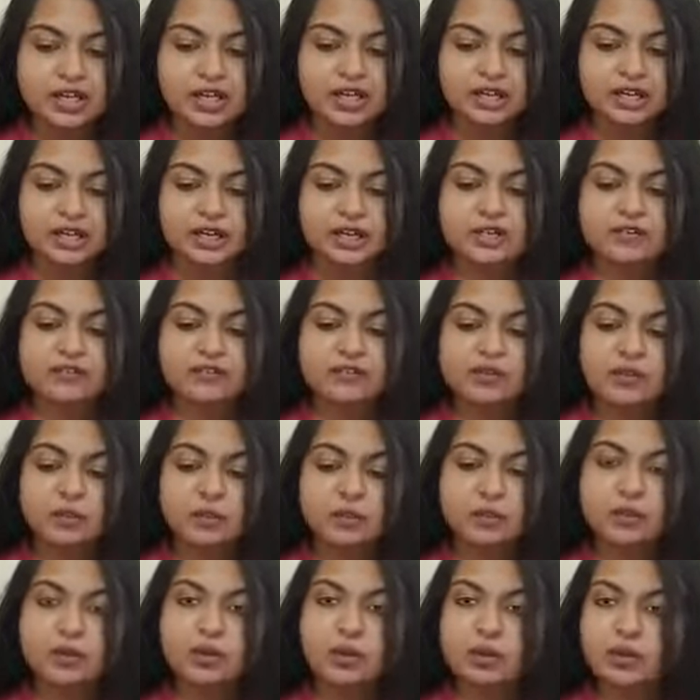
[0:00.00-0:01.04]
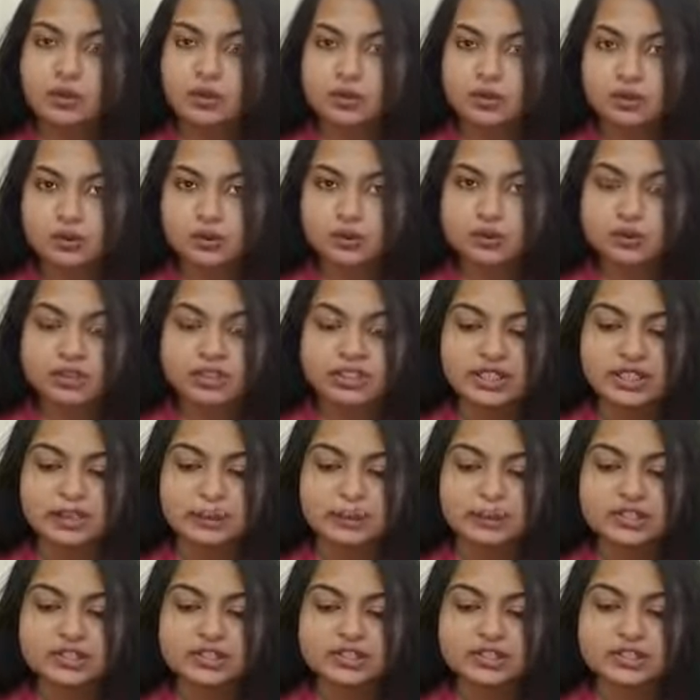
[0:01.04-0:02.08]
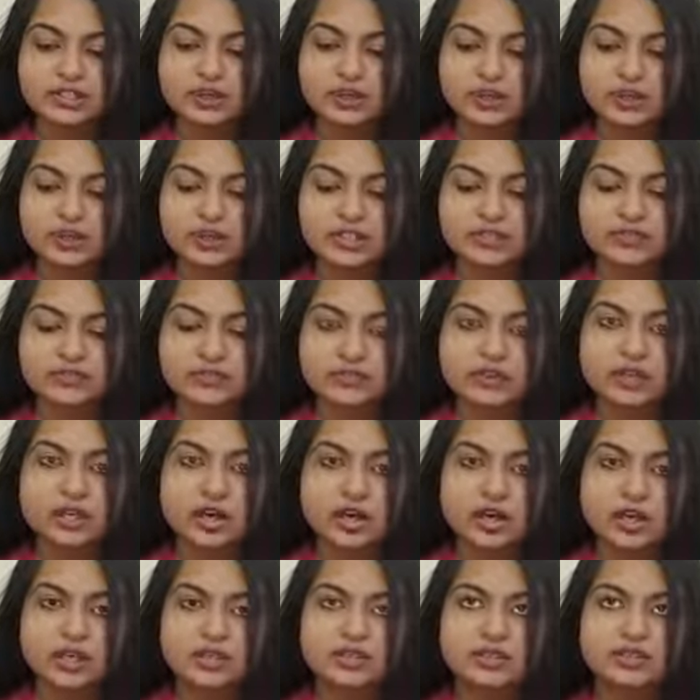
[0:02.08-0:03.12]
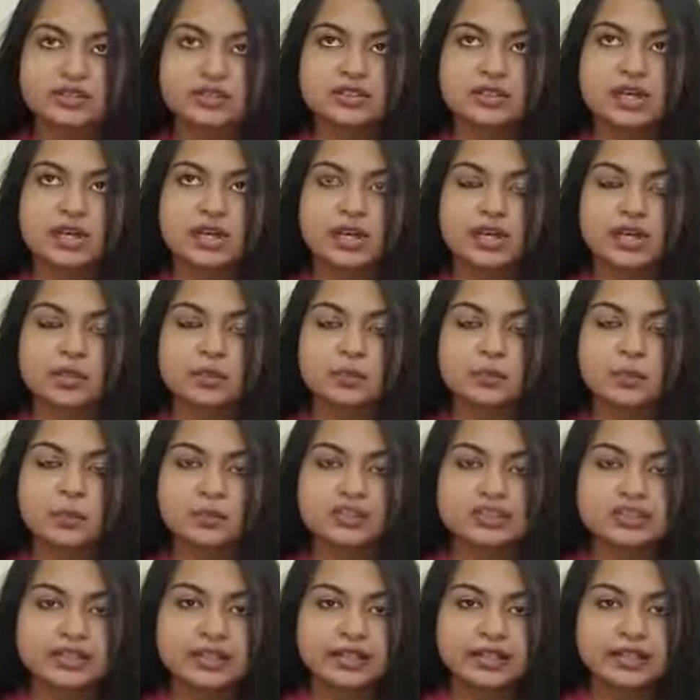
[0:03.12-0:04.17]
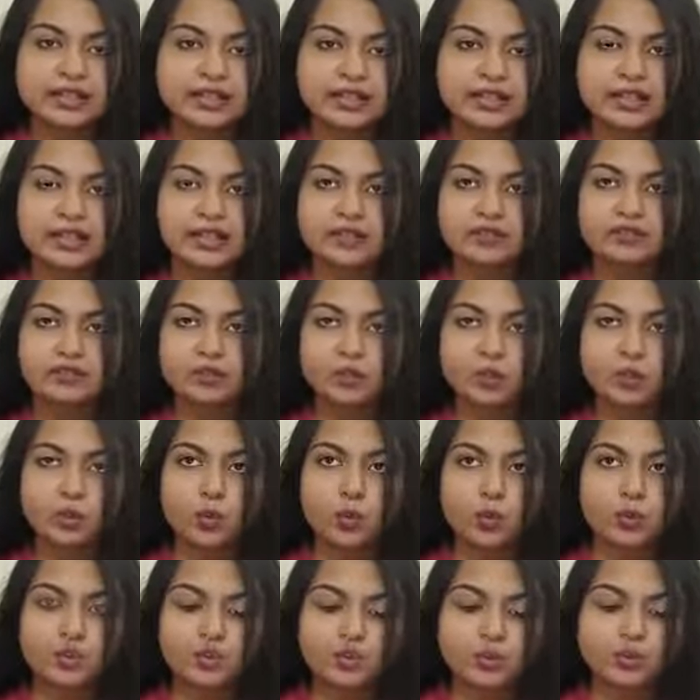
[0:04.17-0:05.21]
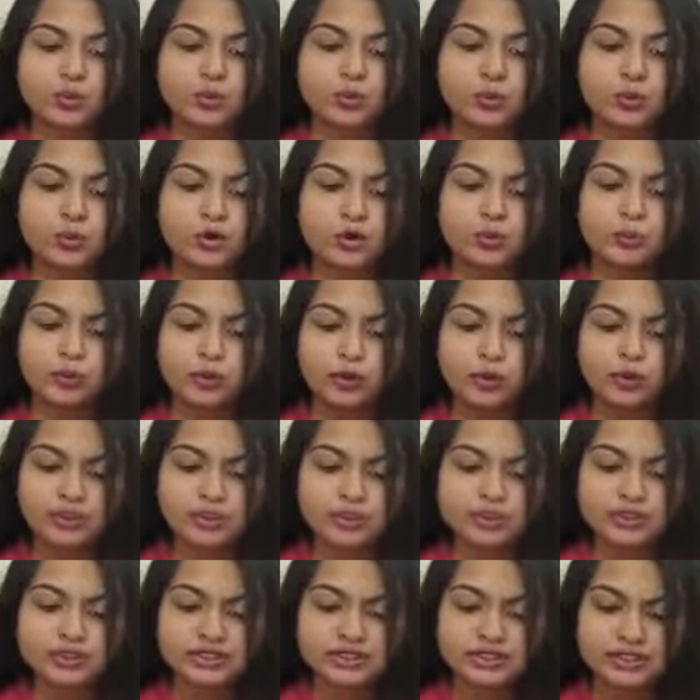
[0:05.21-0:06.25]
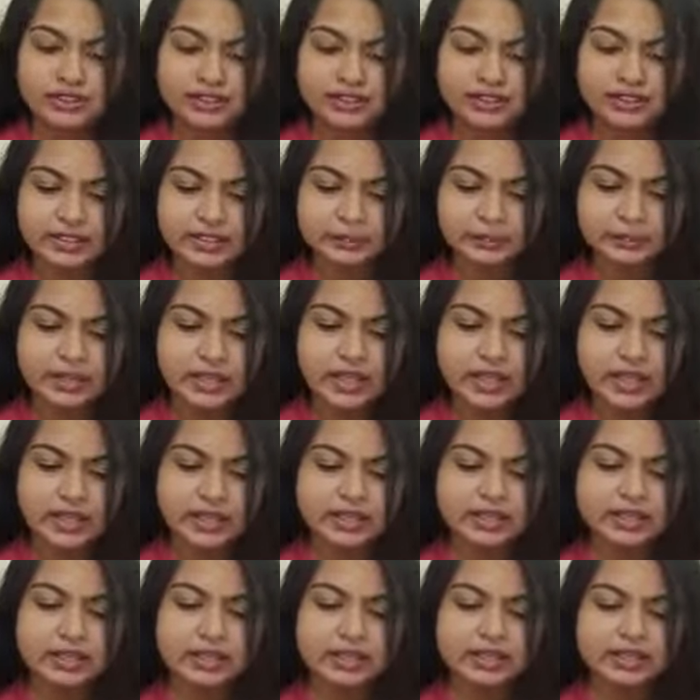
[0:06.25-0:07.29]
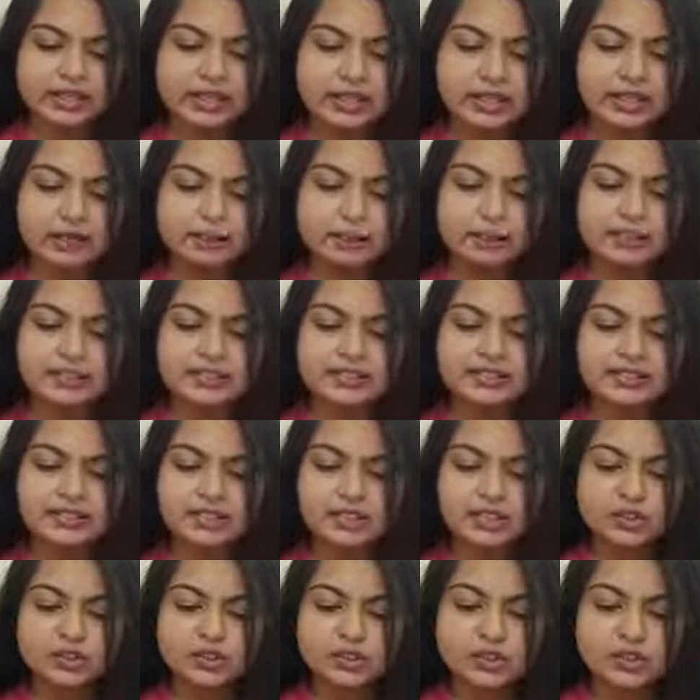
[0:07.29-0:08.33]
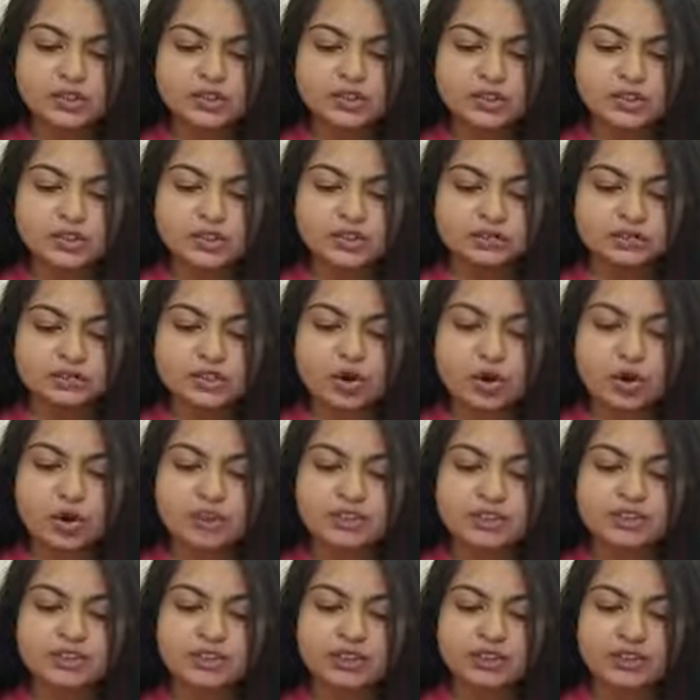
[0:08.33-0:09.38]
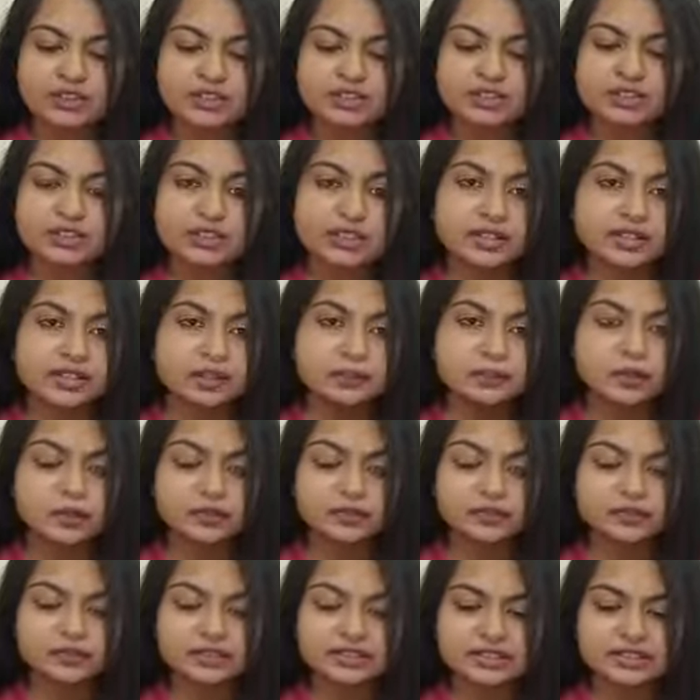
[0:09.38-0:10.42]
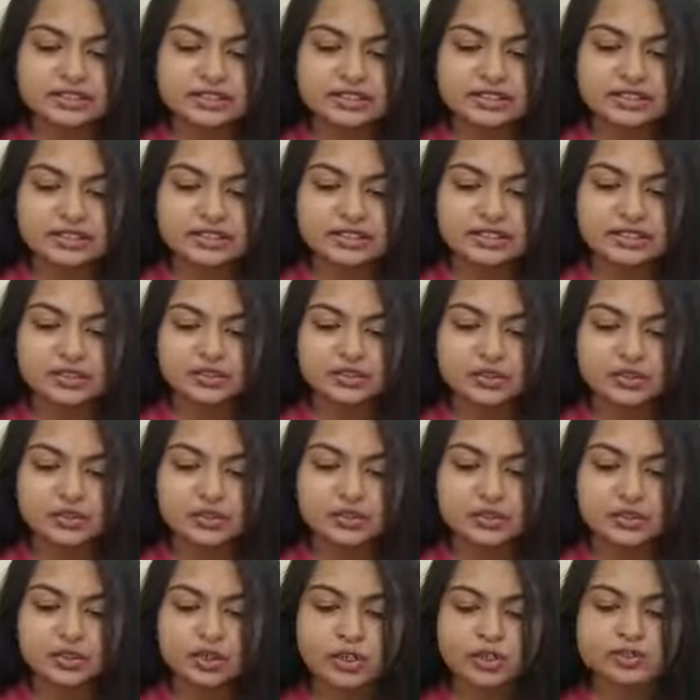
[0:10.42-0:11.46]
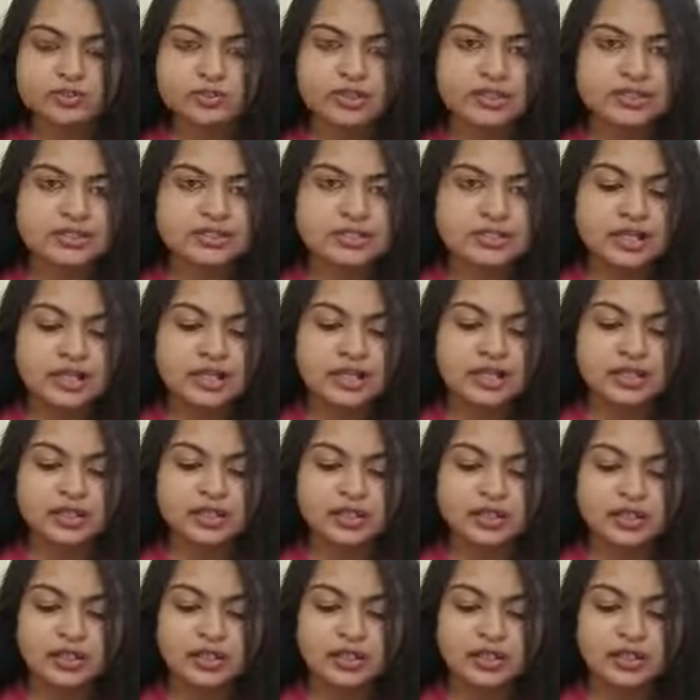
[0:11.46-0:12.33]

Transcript: Now, if you do take PT course for us, most likely if you want to go abroad to study, then PEC-Education offers study abroad facilities to countries like